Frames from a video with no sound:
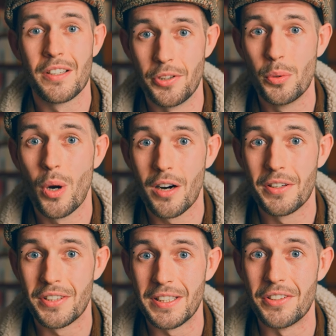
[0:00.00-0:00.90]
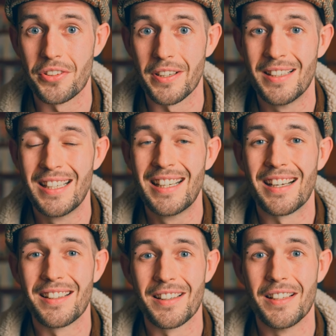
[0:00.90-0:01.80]
you are a teacher
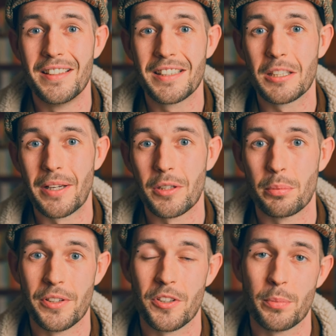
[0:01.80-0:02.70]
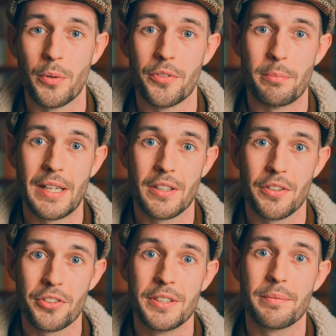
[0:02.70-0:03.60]
and learning about the principles of
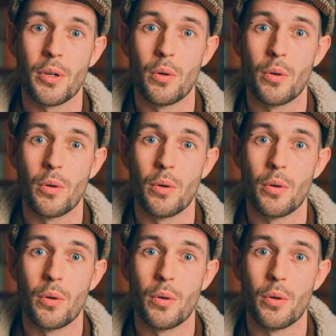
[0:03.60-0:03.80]
pedagogy